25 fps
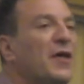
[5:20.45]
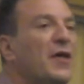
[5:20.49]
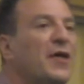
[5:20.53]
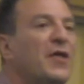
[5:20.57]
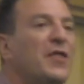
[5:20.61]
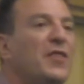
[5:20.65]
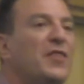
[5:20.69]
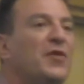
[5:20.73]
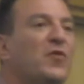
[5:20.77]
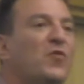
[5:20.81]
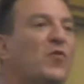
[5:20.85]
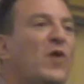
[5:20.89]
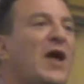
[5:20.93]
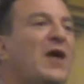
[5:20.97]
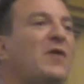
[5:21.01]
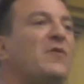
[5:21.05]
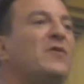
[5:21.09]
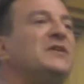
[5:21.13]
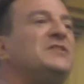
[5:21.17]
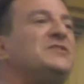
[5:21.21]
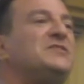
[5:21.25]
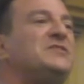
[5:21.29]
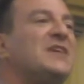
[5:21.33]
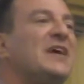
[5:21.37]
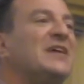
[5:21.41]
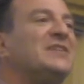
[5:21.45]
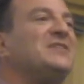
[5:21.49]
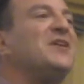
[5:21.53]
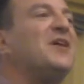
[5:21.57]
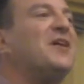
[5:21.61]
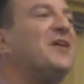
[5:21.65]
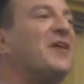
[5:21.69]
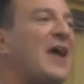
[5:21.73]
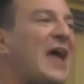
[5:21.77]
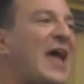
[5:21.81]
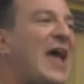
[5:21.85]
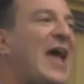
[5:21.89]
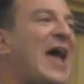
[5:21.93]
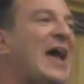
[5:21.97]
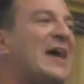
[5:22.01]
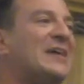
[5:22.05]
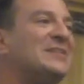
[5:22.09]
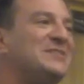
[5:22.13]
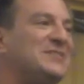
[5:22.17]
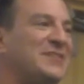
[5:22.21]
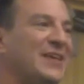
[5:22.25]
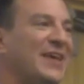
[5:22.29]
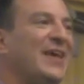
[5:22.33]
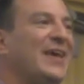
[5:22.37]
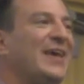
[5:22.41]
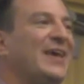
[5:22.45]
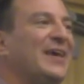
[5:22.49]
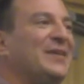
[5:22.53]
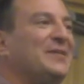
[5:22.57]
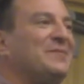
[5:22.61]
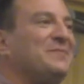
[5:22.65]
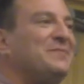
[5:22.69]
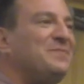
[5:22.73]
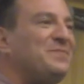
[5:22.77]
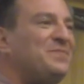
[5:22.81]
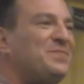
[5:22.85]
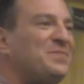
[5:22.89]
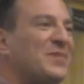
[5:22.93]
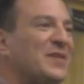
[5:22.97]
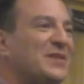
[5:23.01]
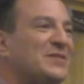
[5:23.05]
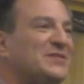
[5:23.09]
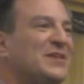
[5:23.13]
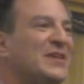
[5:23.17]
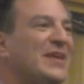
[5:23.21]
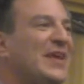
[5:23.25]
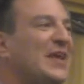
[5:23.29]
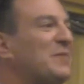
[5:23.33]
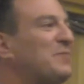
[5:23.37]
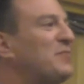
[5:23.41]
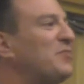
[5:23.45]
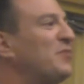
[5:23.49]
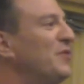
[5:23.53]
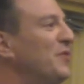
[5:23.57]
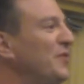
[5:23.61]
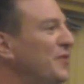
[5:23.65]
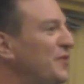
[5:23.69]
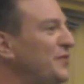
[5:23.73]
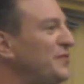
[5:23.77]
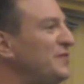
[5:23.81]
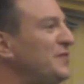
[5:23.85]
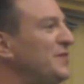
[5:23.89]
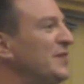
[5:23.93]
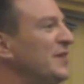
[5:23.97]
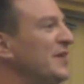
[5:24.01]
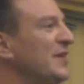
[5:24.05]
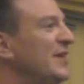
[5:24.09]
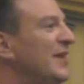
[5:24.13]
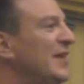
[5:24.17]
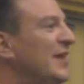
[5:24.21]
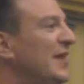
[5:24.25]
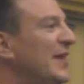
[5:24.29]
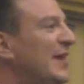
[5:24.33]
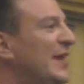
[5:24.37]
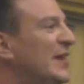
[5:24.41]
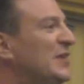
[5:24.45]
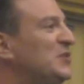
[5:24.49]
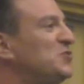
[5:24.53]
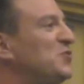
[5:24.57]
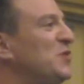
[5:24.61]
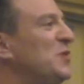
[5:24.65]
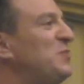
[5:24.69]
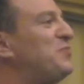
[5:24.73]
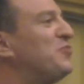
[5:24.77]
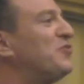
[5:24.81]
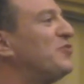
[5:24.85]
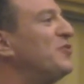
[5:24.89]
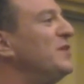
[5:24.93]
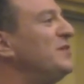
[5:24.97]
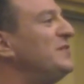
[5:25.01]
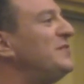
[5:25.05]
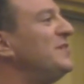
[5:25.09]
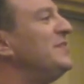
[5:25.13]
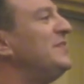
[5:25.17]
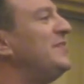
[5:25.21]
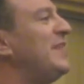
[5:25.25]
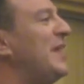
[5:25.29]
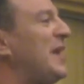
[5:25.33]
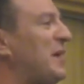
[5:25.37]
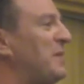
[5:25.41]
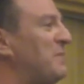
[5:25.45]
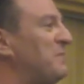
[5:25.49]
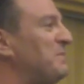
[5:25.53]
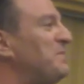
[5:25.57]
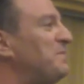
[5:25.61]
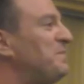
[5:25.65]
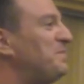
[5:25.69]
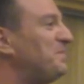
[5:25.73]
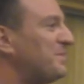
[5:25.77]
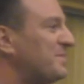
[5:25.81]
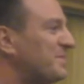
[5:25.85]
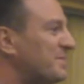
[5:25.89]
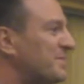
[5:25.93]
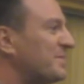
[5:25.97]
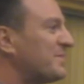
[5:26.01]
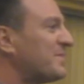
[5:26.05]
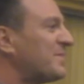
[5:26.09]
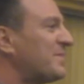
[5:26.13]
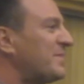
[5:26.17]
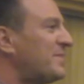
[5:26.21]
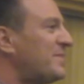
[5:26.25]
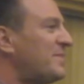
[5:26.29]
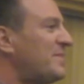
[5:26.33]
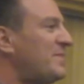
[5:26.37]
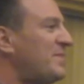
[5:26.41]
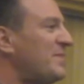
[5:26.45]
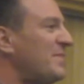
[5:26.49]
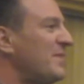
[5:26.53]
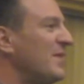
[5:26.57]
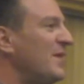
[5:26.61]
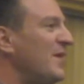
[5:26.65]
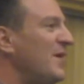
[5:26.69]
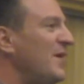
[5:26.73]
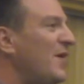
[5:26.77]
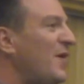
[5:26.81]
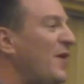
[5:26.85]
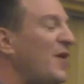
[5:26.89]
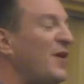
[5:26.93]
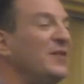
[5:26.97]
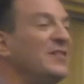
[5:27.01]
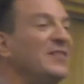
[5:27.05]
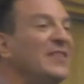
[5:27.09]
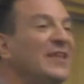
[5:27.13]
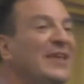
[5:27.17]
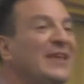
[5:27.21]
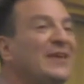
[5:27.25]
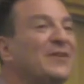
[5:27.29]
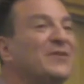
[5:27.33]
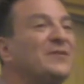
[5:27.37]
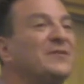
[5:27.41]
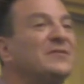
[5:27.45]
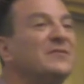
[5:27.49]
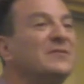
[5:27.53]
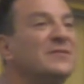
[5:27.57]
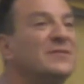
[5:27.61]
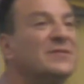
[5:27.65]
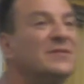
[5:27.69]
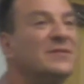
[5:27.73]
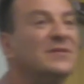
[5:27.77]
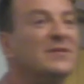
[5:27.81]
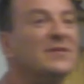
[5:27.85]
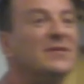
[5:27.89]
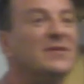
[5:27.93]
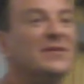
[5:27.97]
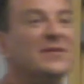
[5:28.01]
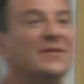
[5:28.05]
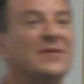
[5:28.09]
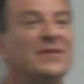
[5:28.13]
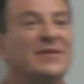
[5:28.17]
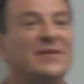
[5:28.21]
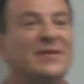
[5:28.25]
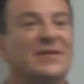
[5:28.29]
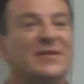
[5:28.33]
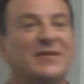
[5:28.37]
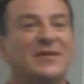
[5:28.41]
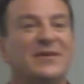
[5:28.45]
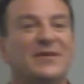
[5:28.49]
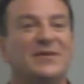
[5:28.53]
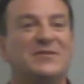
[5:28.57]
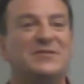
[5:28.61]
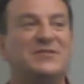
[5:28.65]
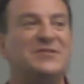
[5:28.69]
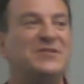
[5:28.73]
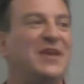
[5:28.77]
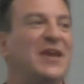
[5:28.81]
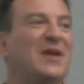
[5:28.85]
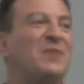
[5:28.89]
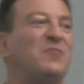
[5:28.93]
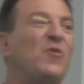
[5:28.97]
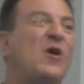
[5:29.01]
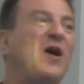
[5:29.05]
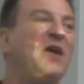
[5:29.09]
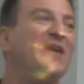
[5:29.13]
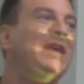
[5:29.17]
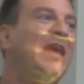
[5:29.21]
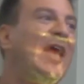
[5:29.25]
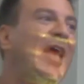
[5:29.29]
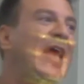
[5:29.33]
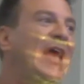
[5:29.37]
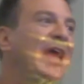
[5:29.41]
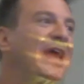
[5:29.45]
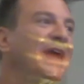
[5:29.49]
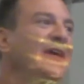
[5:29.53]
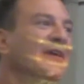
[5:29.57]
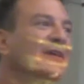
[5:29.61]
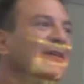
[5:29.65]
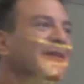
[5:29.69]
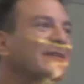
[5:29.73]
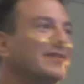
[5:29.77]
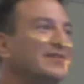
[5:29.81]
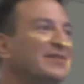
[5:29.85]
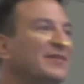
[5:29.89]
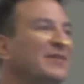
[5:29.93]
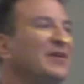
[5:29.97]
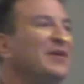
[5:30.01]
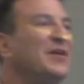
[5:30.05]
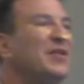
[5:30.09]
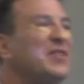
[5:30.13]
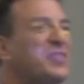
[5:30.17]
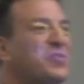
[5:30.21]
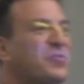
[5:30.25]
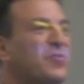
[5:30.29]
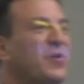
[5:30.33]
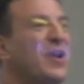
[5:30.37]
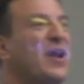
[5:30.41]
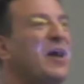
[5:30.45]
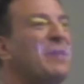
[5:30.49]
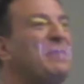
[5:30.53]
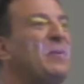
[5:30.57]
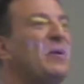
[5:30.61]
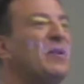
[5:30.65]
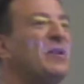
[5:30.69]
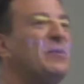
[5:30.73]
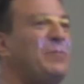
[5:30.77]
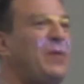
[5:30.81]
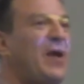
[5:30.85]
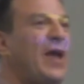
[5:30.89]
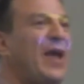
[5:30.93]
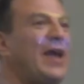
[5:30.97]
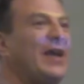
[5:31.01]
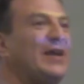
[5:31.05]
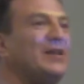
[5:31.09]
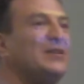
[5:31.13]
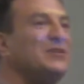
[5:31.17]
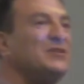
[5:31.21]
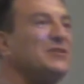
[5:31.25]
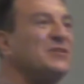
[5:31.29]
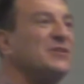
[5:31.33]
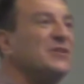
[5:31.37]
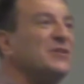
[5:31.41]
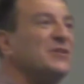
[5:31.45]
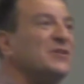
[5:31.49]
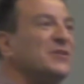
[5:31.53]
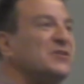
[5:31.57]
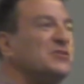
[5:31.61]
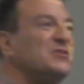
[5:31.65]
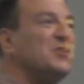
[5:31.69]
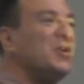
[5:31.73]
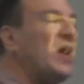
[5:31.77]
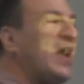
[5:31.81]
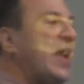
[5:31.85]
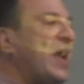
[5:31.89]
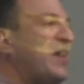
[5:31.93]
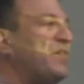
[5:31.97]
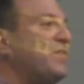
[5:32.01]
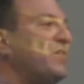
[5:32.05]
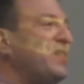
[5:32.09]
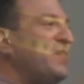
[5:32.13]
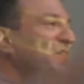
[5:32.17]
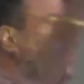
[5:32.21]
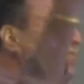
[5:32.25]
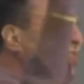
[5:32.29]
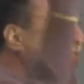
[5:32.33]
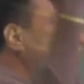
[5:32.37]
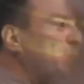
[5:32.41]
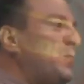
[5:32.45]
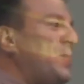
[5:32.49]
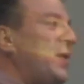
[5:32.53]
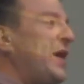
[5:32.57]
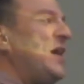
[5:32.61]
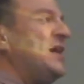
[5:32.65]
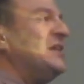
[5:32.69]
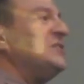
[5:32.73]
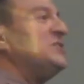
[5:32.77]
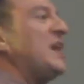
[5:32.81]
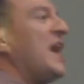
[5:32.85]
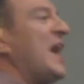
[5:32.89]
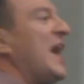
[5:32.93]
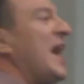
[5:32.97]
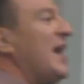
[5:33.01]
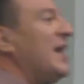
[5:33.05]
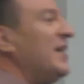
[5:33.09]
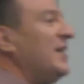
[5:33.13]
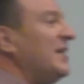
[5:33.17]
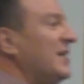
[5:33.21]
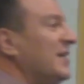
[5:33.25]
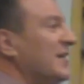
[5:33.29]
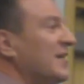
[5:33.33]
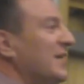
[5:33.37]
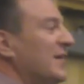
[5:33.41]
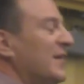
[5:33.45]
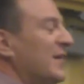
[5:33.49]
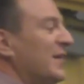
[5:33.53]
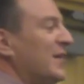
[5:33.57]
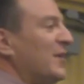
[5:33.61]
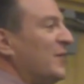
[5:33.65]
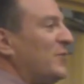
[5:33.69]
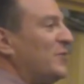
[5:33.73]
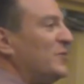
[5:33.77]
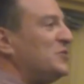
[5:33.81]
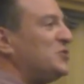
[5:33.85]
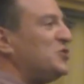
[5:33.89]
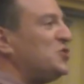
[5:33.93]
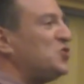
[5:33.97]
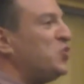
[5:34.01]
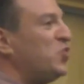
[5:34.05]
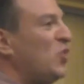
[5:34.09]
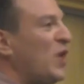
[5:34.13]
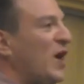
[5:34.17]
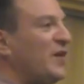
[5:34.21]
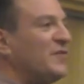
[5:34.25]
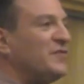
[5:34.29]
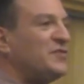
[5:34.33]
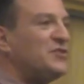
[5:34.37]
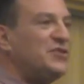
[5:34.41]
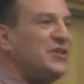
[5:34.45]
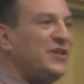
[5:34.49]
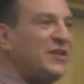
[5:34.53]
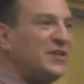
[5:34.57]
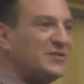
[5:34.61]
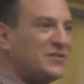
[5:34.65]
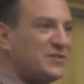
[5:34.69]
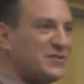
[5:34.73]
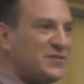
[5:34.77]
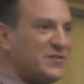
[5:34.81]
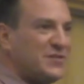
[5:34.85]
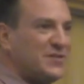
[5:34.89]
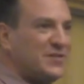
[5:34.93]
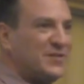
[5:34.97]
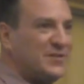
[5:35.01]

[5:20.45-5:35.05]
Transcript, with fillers: The way we sent our ads in to get approved is we printed them on legal, CMYK, three up on a page. So every full page ad was 12 sheets,